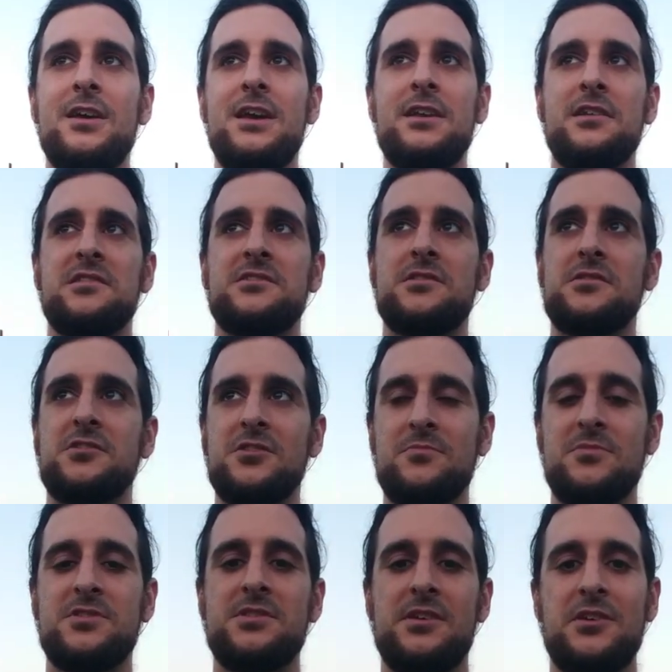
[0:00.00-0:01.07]
And the
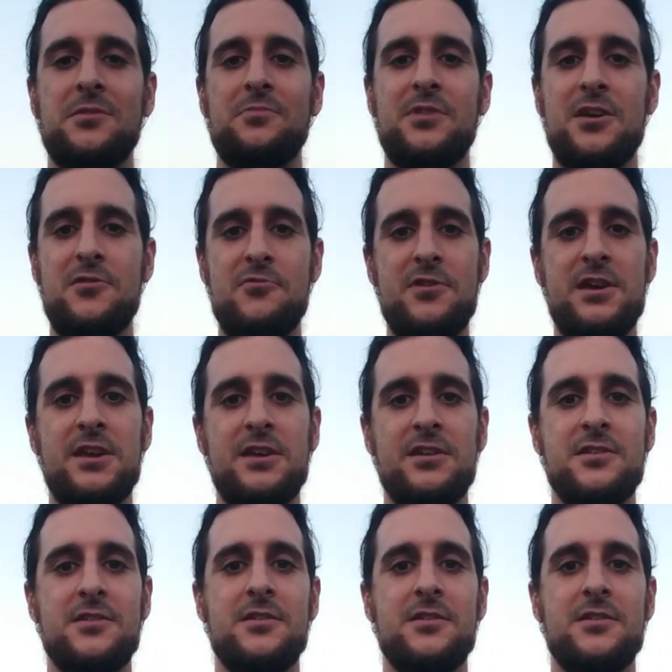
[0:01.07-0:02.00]
system's set up that way